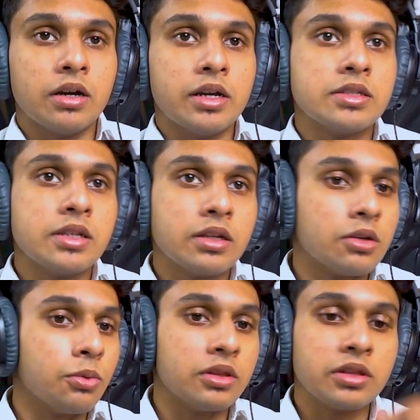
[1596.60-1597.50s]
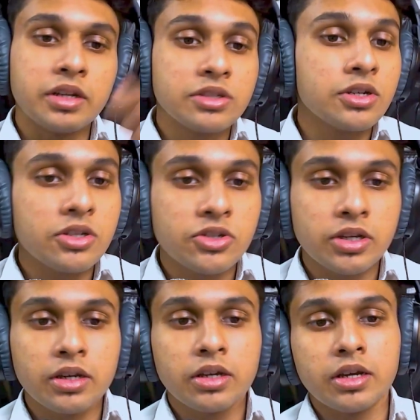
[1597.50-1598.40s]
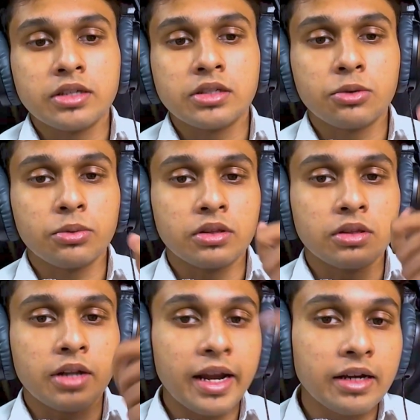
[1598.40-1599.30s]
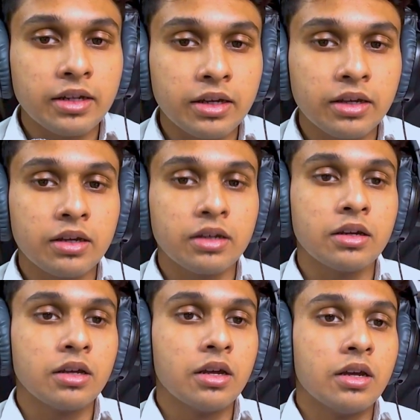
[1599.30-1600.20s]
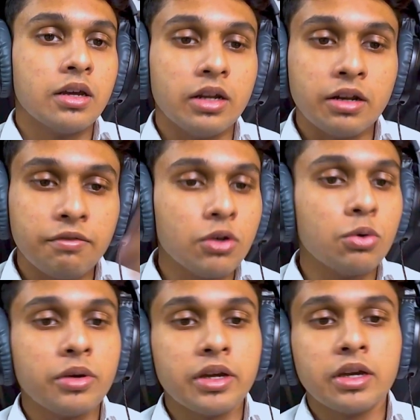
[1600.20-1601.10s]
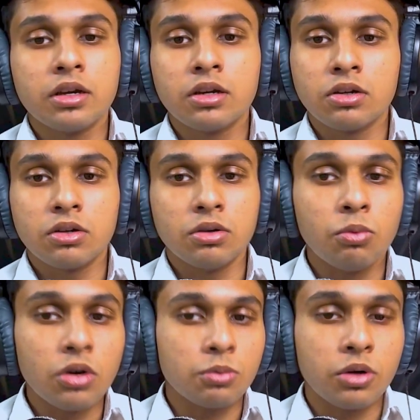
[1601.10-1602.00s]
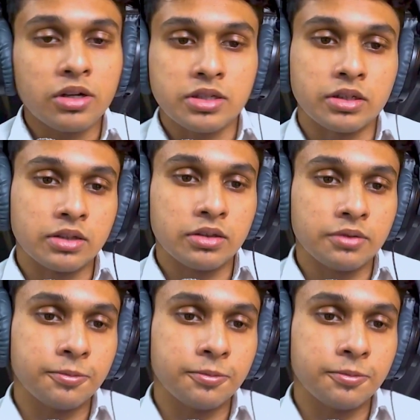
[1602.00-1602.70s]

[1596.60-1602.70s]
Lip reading: Is it with researching? Is it with writing, reviewing? What is it?